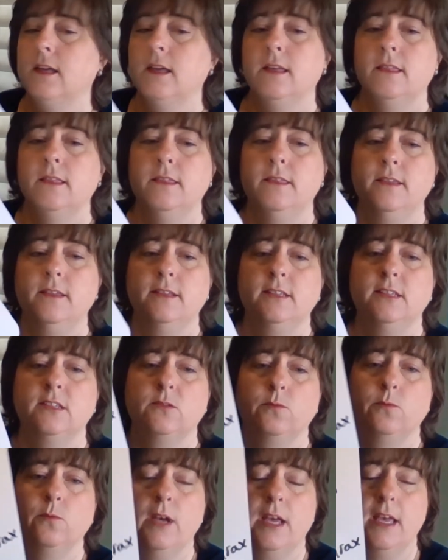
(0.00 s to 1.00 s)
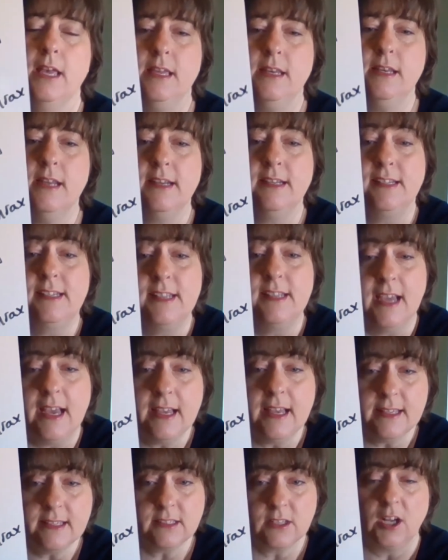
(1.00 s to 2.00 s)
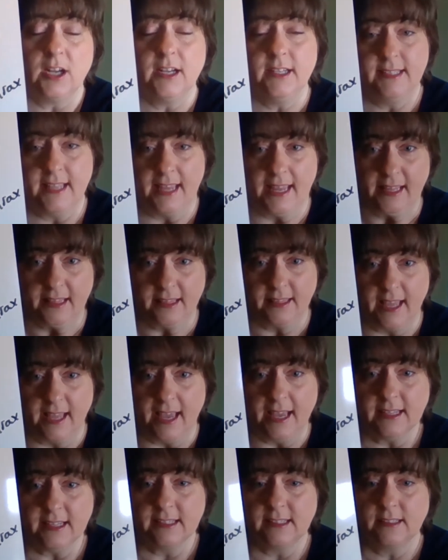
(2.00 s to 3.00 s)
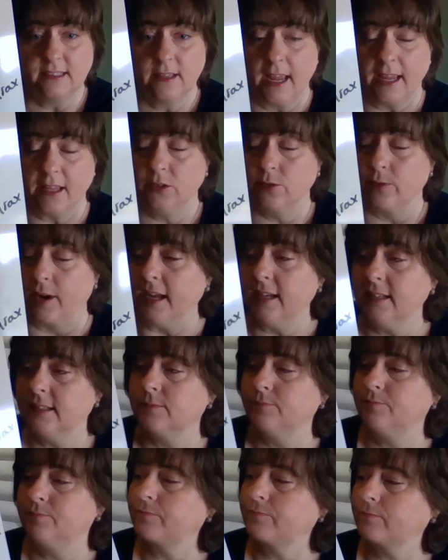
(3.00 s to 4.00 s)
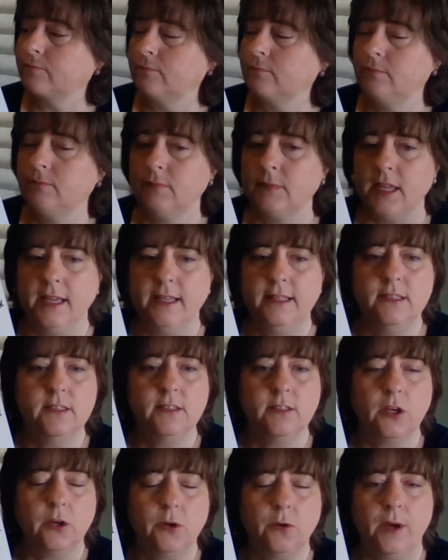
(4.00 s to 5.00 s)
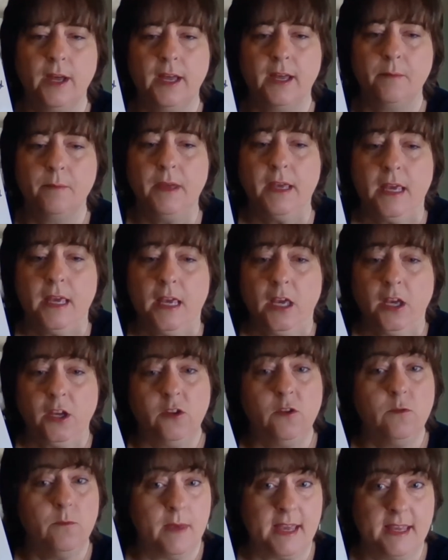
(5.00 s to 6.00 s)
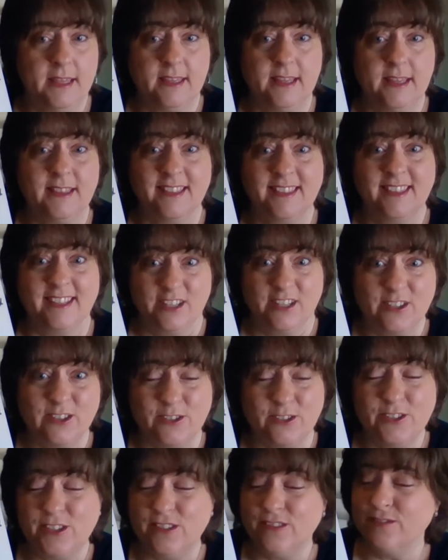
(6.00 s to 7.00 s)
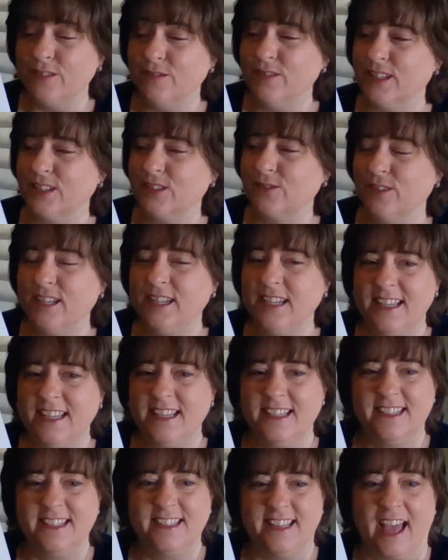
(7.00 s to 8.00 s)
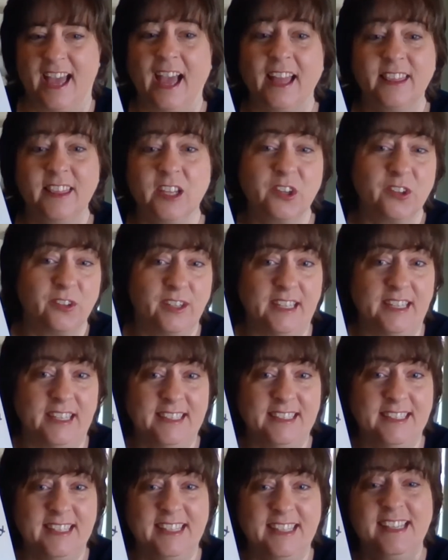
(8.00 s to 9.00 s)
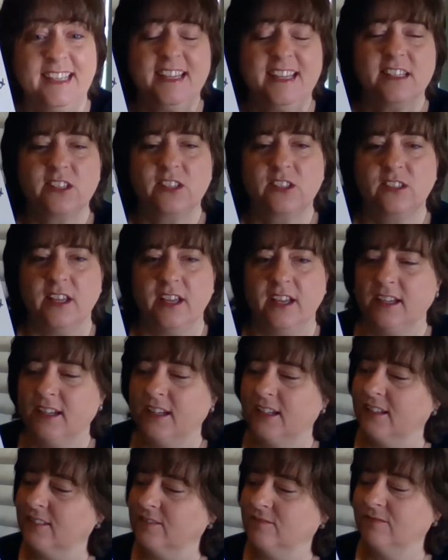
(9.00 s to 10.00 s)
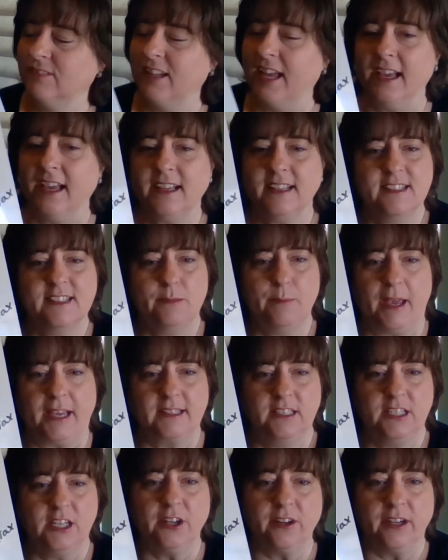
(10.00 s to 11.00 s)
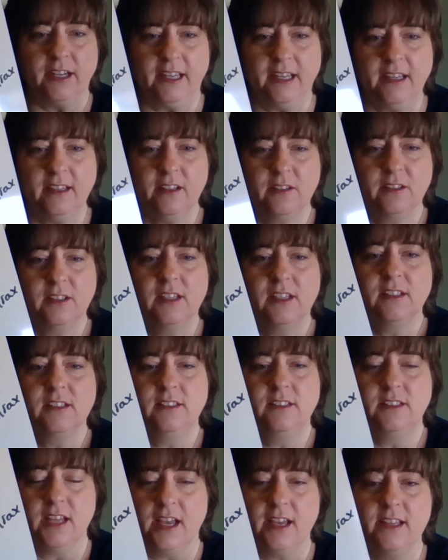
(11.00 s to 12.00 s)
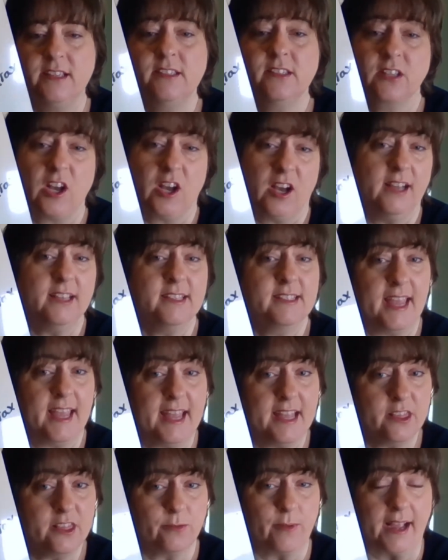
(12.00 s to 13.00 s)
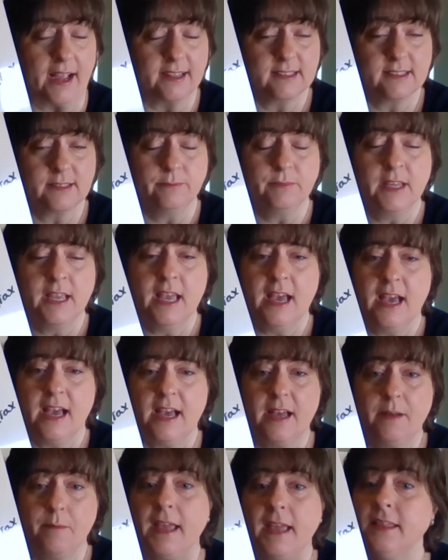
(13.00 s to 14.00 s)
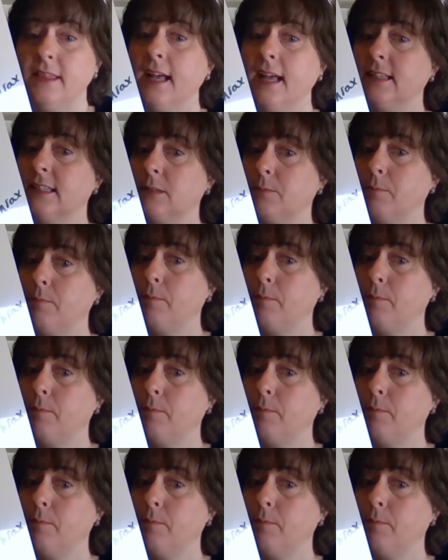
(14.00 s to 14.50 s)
This one does cause anthrax. And so you may think that the conclusion from this one is that the green X bacteria does cause anthrax. And that's